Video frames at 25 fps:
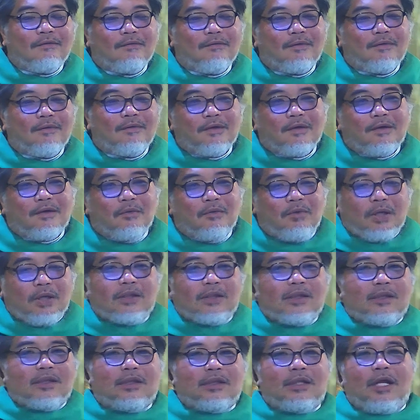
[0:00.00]
what
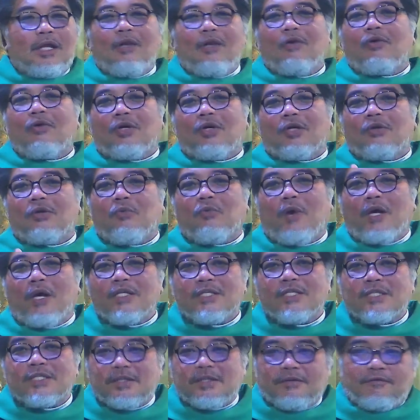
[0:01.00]
the Lord
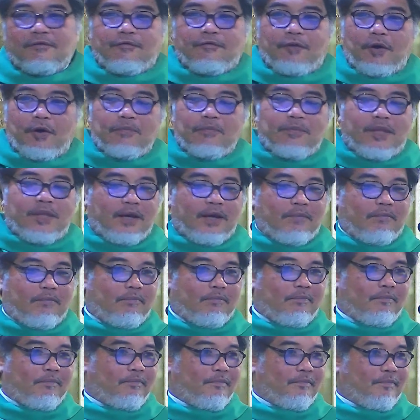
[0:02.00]
wants from them.
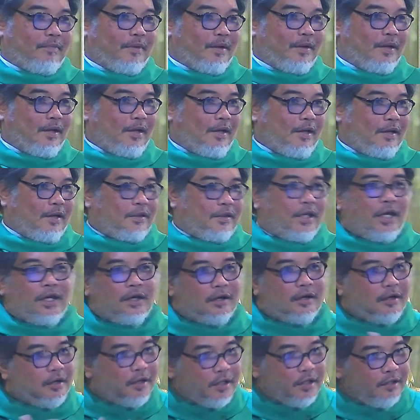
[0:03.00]
They
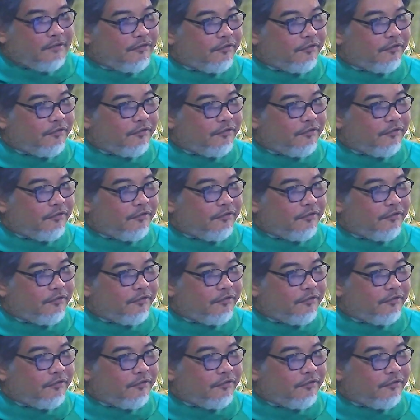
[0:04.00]
heard from